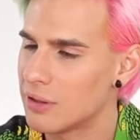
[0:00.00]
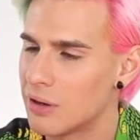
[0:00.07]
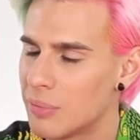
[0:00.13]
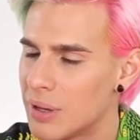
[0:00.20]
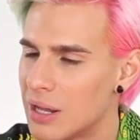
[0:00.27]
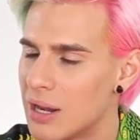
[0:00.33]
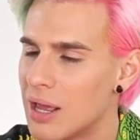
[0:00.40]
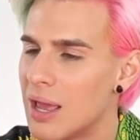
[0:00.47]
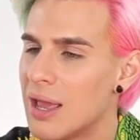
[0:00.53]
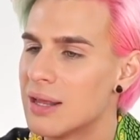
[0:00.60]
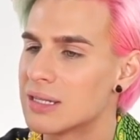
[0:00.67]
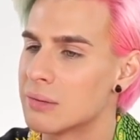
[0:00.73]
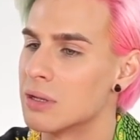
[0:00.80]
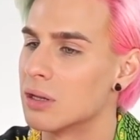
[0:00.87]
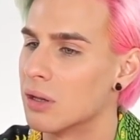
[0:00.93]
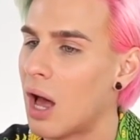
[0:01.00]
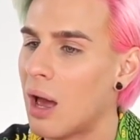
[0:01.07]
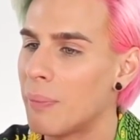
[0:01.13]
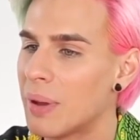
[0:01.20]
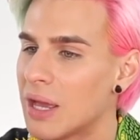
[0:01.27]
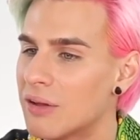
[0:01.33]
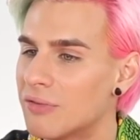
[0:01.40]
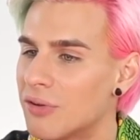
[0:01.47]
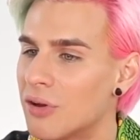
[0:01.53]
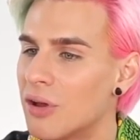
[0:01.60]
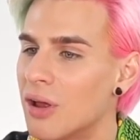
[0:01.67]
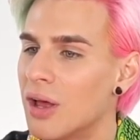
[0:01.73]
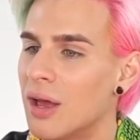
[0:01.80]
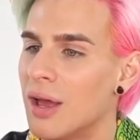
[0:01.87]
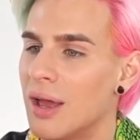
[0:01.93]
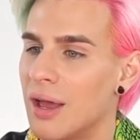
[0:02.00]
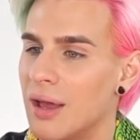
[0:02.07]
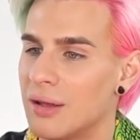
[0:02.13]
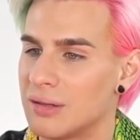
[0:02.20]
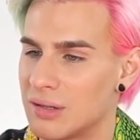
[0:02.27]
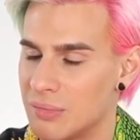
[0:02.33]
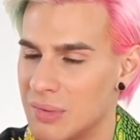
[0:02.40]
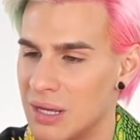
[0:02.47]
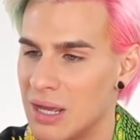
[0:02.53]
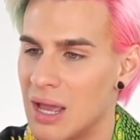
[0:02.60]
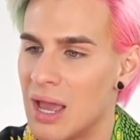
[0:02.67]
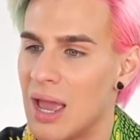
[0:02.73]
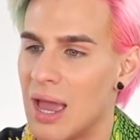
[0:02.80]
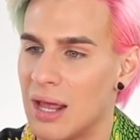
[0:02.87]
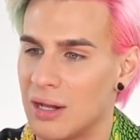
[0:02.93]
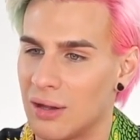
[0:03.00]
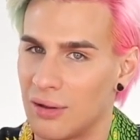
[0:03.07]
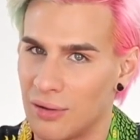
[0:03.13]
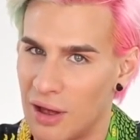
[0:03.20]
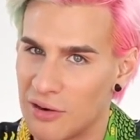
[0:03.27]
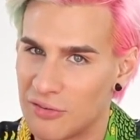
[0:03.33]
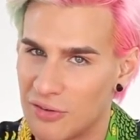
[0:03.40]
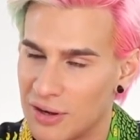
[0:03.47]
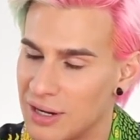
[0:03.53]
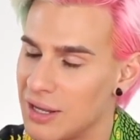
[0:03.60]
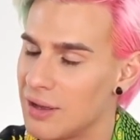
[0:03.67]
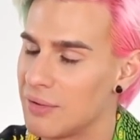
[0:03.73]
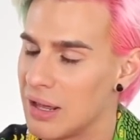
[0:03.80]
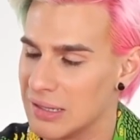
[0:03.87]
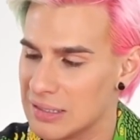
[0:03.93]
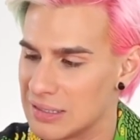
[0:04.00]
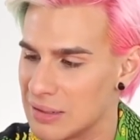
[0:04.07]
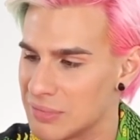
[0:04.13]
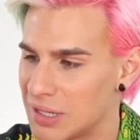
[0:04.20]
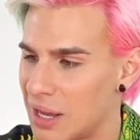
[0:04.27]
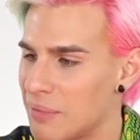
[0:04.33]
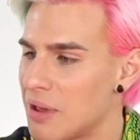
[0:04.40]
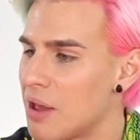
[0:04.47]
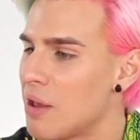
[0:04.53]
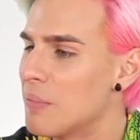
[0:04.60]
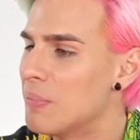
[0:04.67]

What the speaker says: a little bit. It's going to be a lot painful to me and a lot funny at the same time.